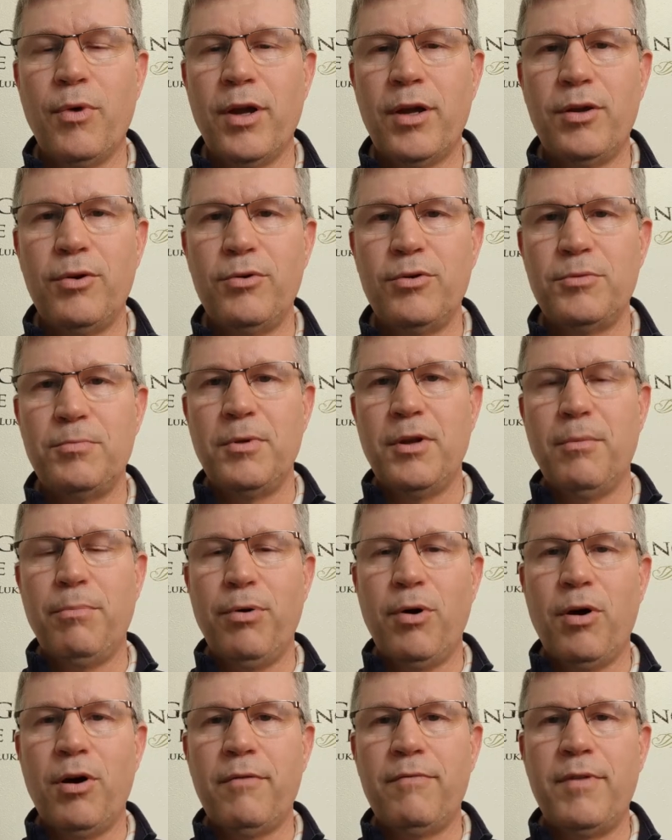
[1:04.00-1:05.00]
Rick, who's been a
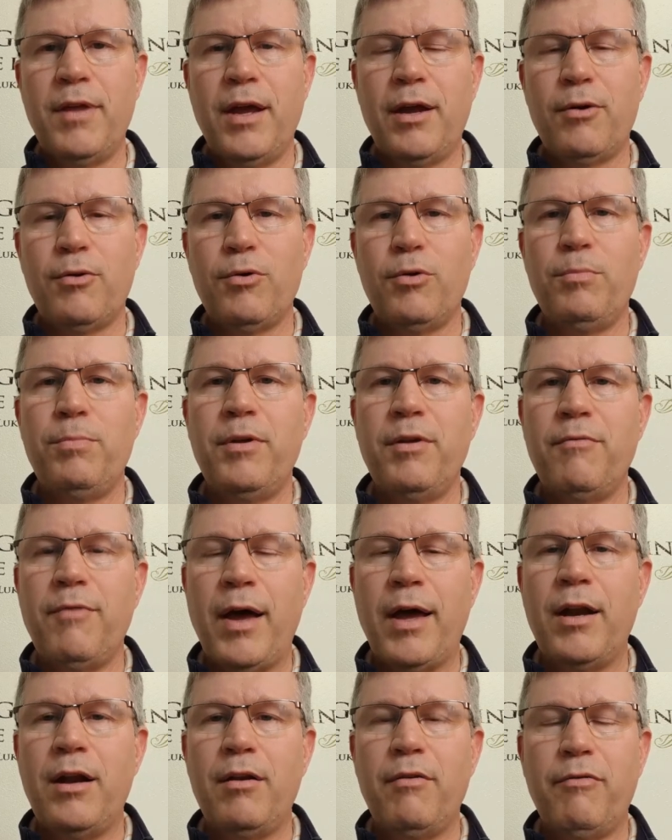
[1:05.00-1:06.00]
part of that group,
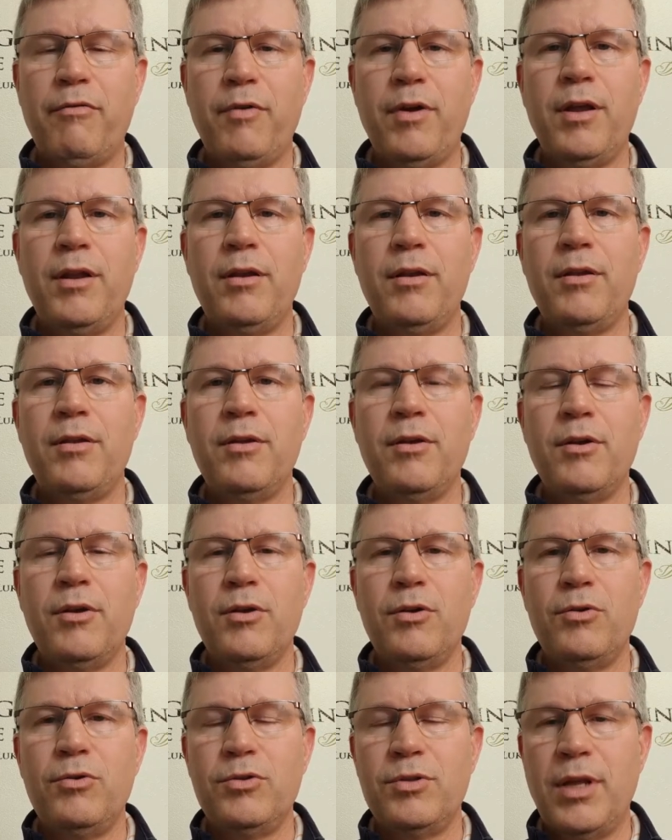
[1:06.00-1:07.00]
invited a friend
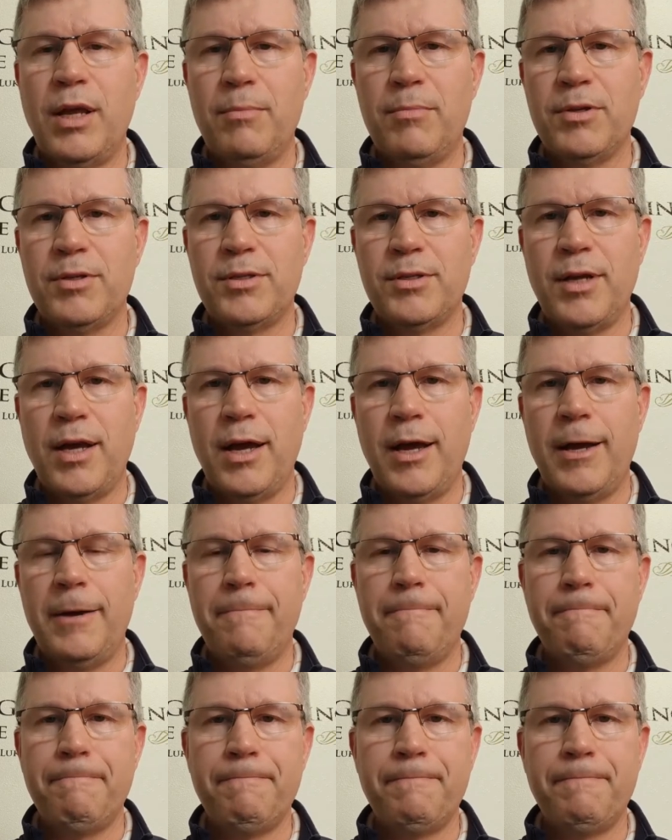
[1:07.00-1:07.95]
whose name is Cy.